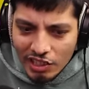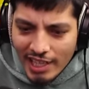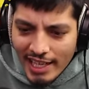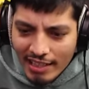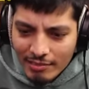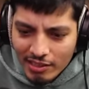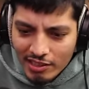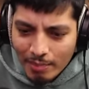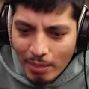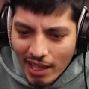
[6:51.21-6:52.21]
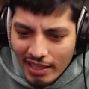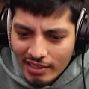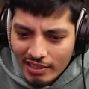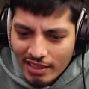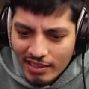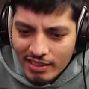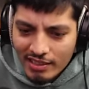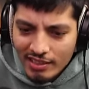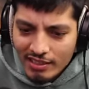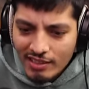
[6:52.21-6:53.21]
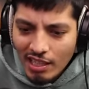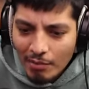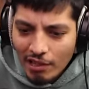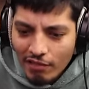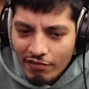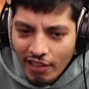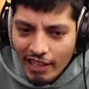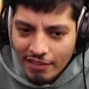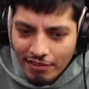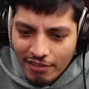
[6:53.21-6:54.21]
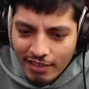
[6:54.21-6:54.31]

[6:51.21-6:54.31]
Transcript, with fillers: James, the bomb, 005.